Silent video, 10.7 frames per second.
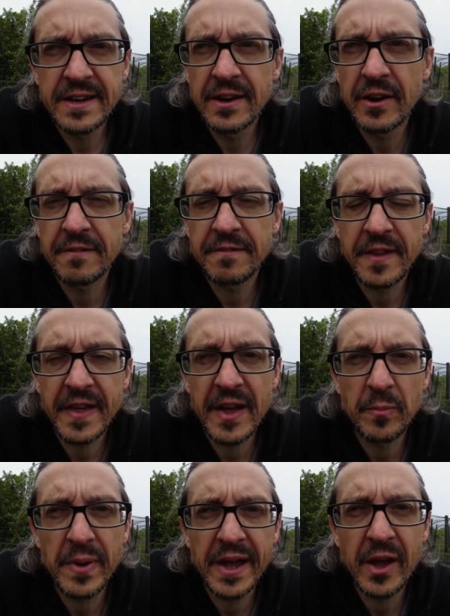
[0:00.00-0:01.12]
Hopefully they'll
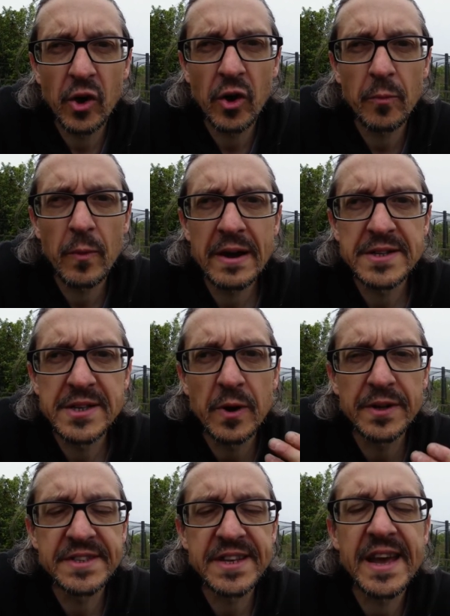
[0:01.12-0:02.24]
pick up, whereas the
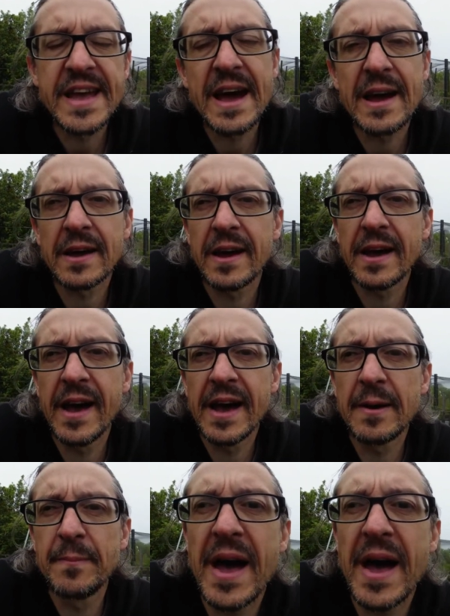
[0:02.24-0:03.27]
ones here, um,